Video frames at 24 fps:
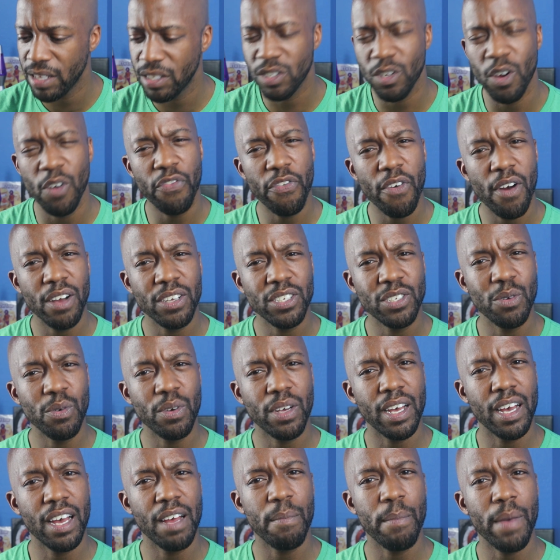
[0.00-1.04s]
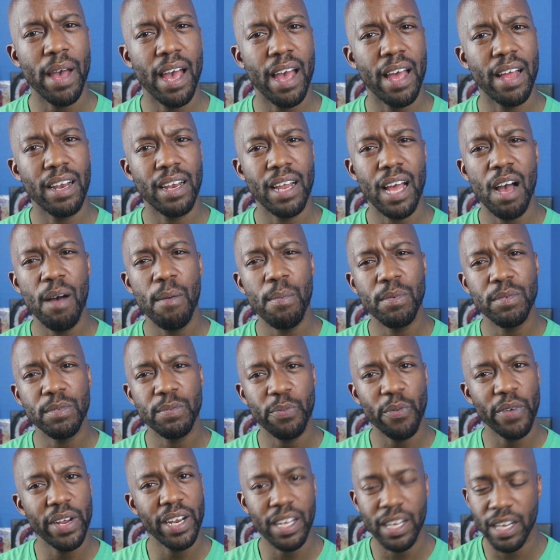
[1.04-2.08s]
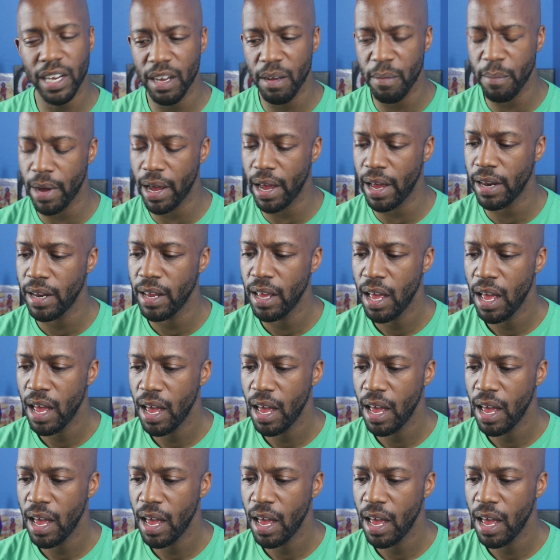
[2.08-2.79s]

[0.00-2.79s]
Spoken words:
So far, so good, man. The album's pretty good, man.